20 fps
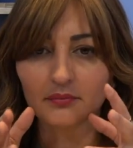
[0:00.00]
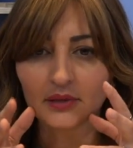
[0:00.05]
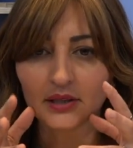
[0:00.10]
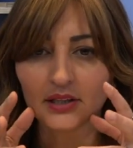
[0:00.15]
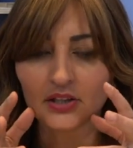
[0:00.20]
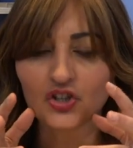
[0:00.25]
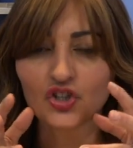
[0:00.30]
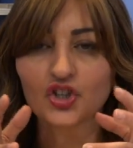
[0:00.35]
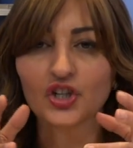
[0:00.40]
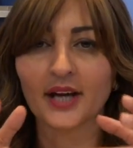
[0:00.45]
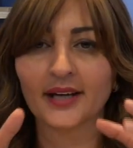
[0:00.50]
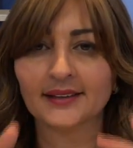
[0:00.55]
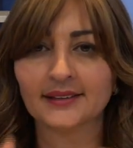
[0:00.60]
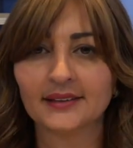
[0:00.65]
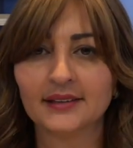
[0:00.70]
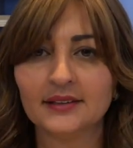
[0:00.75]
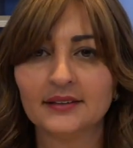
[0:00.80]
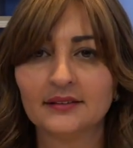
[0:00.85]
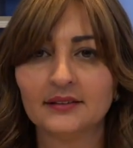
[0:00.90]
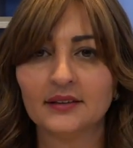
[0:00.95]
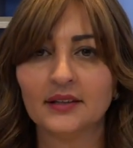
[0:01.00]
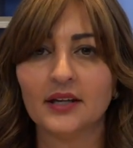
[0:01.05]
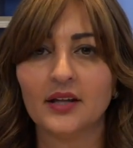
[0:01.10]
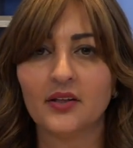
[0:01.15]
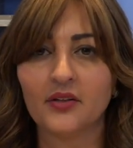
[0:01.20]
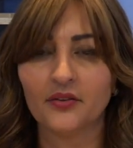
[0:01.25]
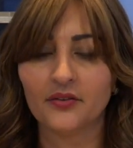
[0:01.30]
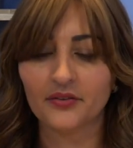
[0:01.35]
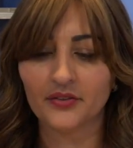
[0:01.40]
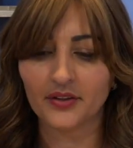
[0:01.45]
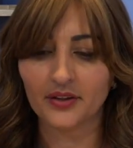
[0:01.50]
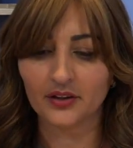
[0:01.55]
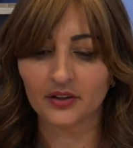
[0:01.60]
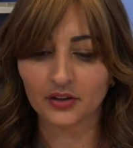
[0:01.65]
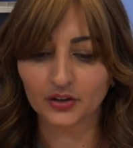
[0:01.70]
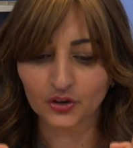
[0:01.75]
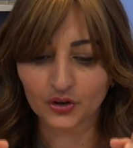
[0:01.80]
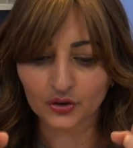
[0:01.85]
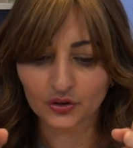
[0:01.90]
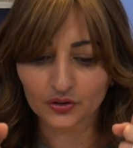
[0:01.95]
injected
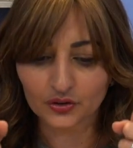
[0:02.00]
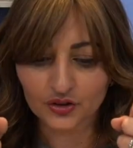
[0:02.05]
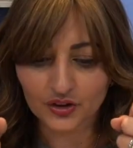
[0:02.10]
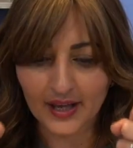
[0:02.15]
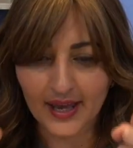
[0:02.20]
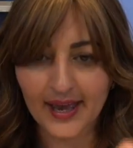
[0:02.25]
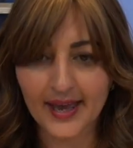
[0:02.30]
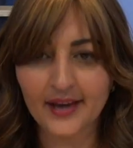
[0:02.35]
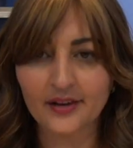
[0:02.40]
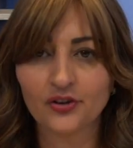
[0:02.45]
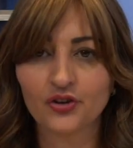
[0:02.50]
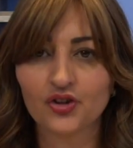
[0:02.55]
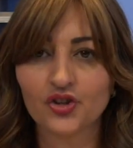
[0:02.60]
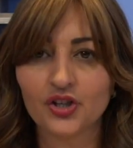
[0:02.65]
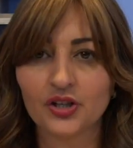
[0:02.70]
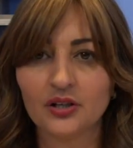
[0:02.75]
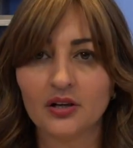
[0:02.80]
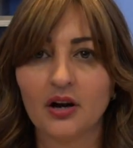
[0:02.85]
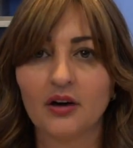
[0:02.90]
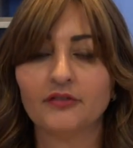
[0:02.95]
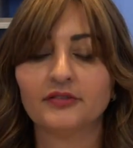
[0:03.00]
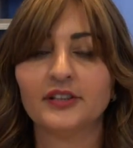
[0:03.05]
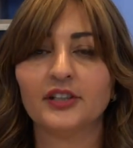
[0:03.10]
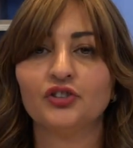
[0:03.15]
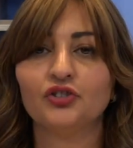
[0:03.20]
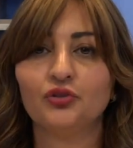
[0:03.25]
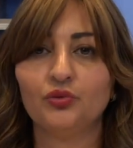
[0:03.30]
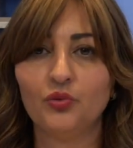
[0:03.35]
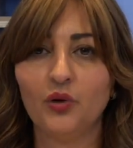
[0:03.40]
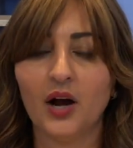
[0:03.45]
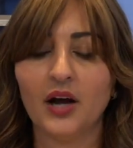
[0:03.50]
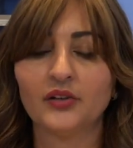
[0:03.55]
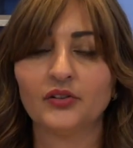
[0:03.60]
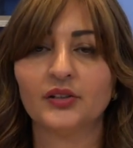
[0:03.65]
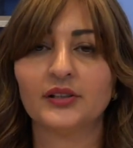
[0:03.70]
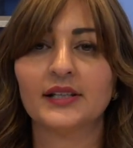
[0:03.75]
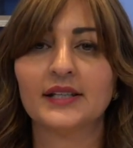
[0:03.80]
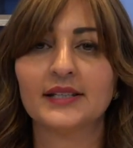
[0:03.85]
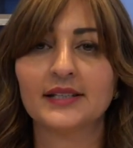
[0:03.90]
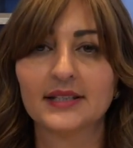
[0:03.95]
the energy of the
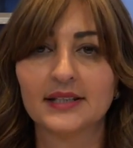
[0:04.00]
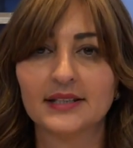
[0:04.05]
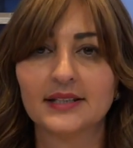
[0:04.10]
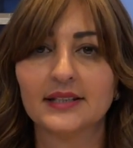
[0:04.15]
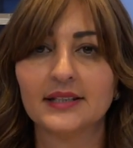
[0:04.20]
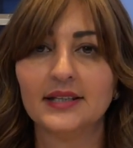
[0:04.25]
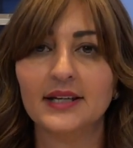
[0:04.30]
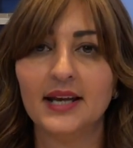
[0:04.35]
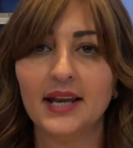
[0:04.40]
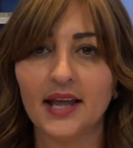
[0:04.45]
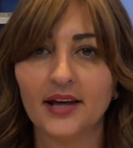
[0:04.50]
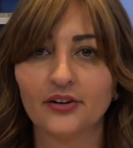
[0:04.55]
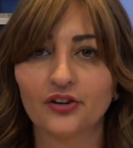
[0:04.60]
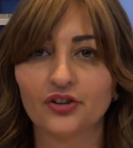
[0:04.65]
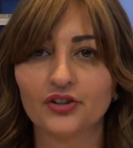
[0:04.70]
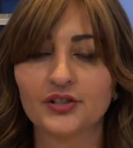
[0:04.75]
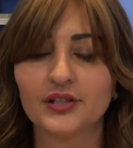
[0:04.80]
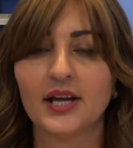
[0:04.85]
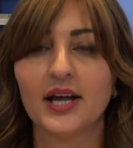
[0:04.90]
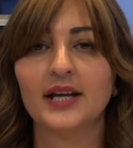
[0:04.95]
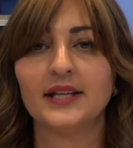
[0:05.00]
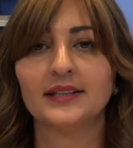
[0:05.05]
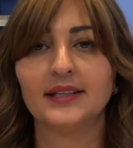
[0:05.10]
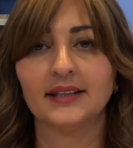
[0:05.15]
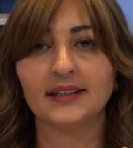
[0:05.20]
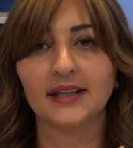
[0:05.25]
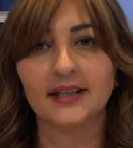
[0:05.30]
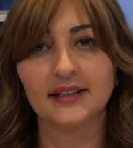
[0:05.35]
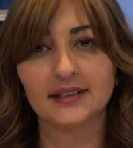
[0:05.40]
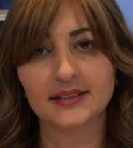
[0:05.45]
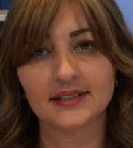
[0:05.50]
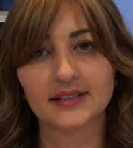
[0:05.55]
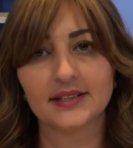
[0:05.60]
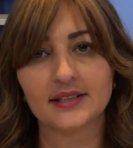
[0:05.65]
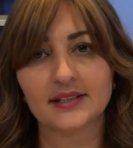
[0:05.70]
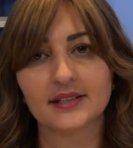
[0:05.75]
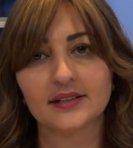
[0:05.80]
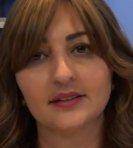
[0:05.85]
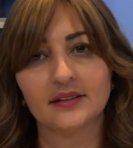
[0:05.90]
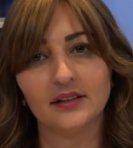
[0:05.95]
216 letters that
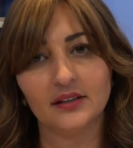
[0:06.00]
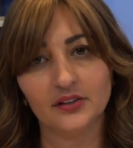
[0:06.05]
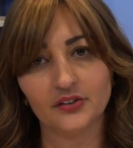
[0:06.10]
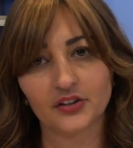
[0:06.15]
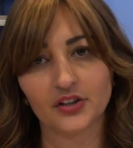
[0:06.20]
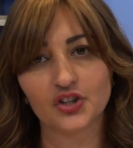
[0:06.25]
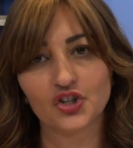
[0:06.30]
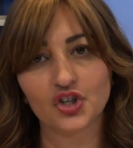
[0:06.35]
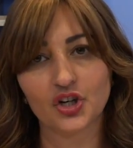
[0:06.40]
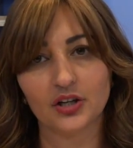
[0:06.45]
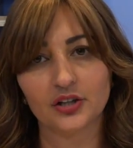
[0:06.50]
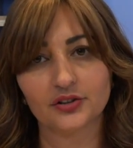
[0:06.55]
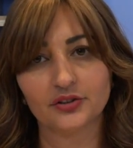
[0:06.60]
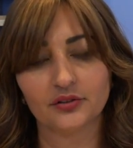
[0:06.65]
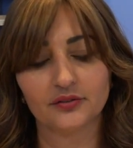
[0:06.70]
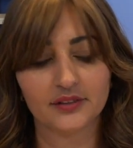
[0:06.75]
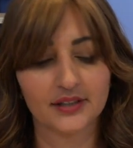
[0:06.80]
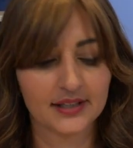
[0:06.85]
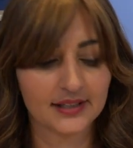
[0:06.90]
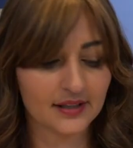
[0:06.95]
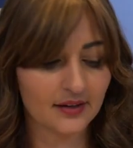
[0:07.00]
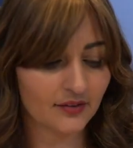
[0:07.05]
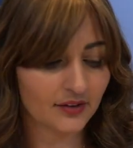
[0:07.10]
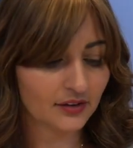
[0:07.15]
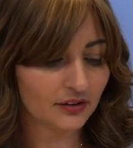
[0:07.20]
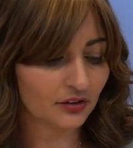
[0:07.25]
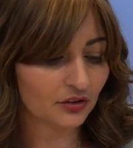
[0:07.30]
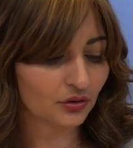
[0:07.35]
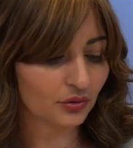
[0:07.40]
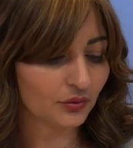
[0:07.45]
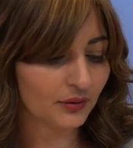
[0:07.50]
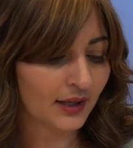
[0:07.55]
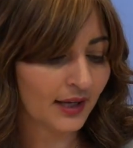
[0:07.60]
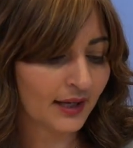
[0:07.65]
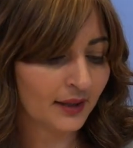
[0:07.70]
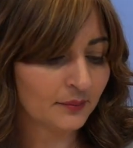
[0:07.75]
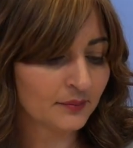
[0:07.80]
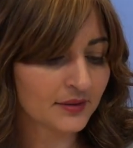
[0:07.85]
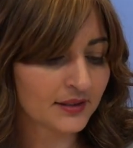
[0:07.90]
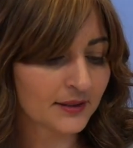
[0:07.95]
exist in the chart of the 72
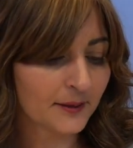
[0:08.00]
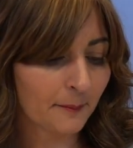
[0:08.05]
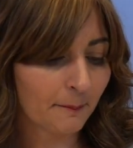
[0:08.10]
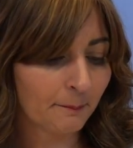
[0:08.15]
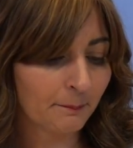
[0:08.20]
names.